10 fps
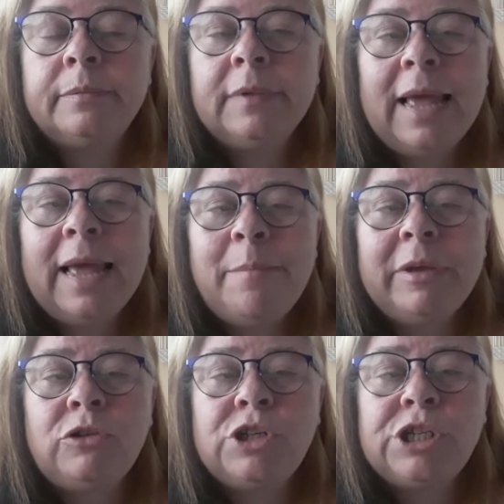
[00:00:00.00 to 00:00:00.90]
Hey,
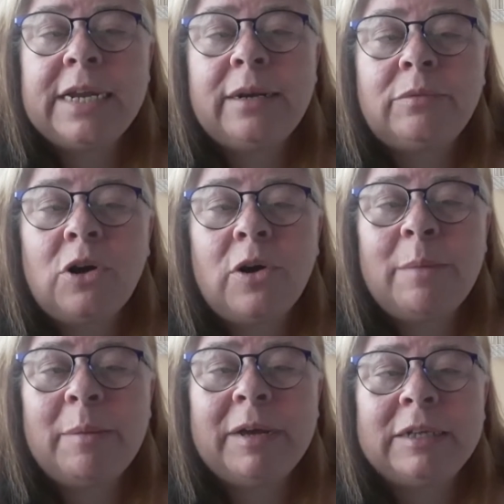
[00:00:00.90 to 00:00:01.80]
Mr. Gene. Sorry,
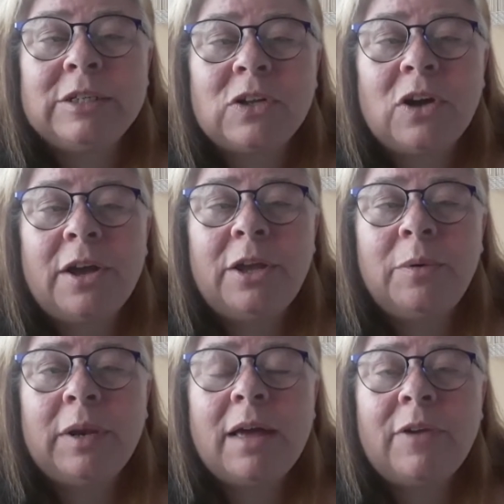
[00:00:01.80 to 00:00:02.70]
Bubba. I just saw
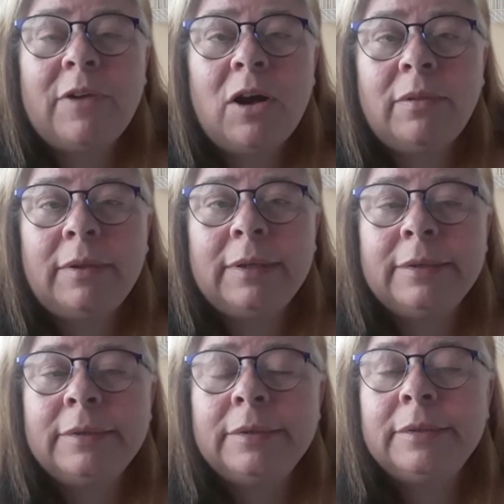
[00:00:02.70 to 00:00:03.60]
you. I love y'all.
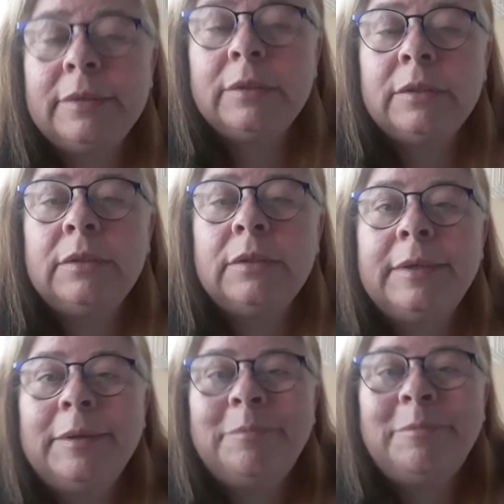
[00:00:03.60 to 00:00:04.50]

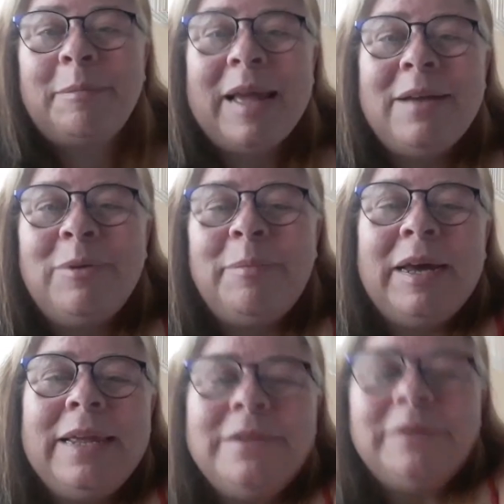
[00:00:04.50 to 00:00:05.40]
Bye-bye, everybody.